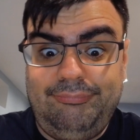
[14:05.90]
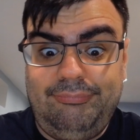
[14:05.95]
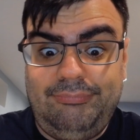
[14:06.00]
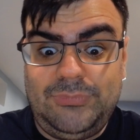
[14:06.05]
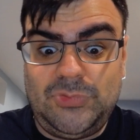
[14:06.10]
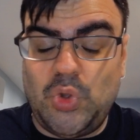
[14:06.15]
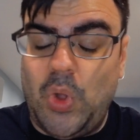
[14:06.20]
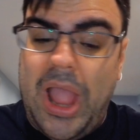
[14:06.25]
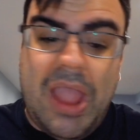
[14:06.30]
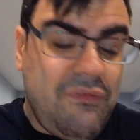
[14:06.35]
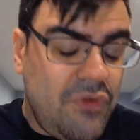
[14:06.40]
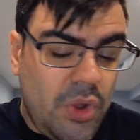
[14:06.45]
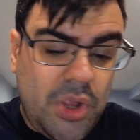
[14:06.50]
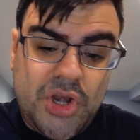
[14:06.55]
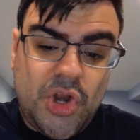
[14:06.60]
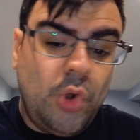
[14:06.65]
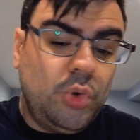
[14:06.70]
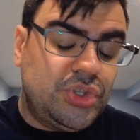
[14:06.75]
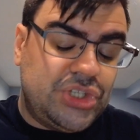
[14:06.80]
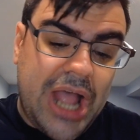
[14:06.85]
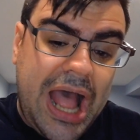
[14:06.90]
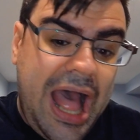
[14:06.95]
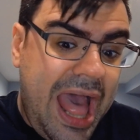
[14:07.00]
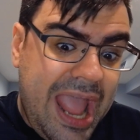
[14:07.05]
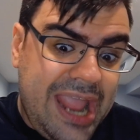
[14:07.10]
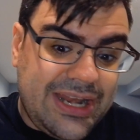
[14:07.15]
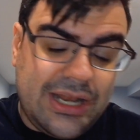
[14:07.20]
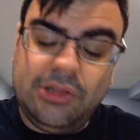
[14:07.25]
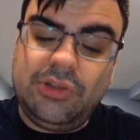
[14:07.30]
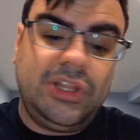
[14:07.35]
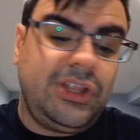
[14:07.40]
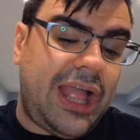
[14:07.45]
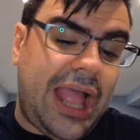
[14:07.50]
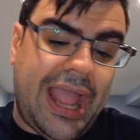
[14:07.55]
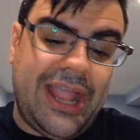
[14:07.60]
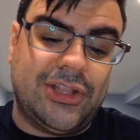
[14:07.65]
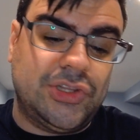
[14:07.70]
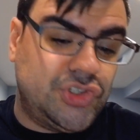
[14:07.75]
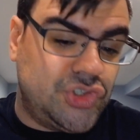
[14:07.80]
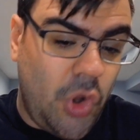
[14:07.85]
So everyone who died, I
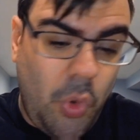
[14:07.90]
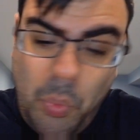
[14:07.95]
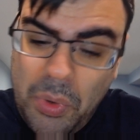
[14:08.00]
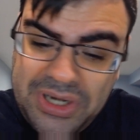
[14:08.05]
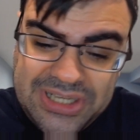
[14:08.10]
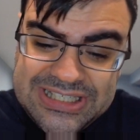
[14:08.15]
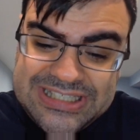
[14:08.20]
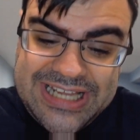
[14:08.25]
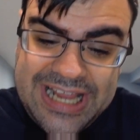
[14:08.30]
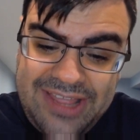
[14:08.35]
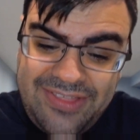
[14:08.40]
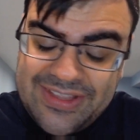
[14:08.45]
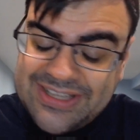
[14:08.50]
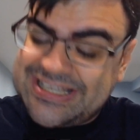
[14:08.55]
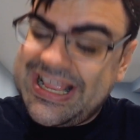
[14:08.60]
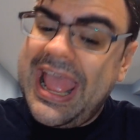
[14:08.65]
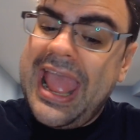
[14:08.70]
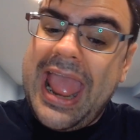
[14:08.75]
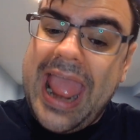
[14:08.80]
don't want to say this,